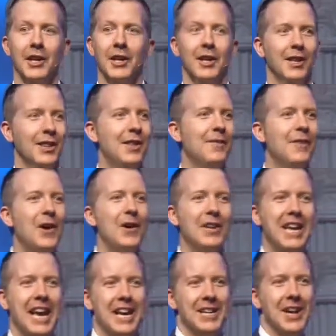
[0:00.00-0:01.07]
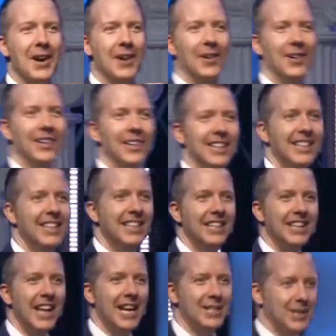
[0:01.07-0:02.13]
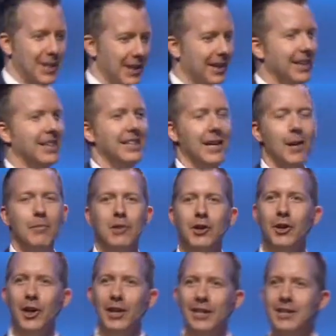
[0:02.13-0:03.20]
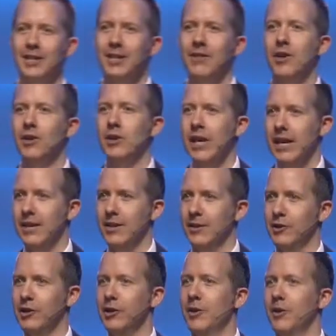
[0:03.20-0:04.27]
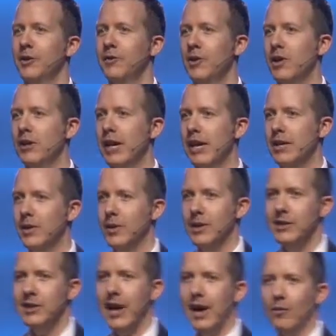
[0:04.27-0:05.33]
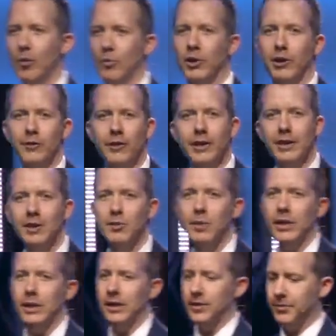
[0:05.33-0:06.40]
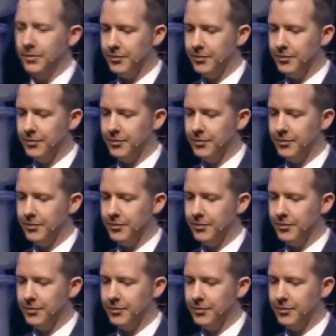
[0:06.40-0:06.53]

The volcano. Yep, you're going to see the volcano. Do you know what the volcano is? I will briefly explain it.